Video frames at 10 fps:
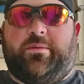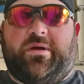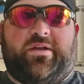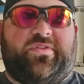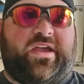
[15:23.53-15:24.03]

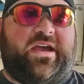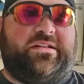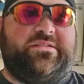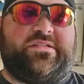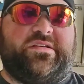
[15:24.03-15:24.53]
about that.
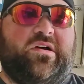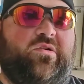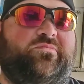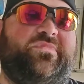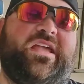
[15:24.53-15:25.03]

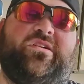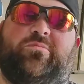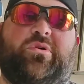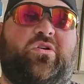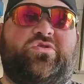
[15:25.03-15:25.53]
So
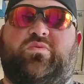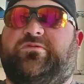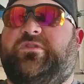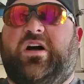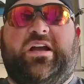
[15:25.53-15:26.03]
handlebars were
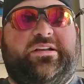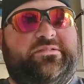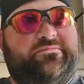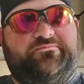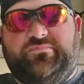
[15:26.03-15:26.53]
fine.
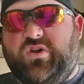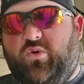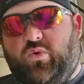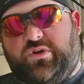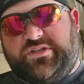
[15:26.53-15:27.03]
No
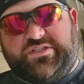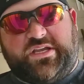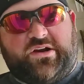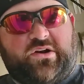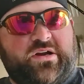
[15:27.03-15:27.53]
worries
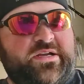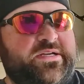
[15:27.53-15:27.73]
there.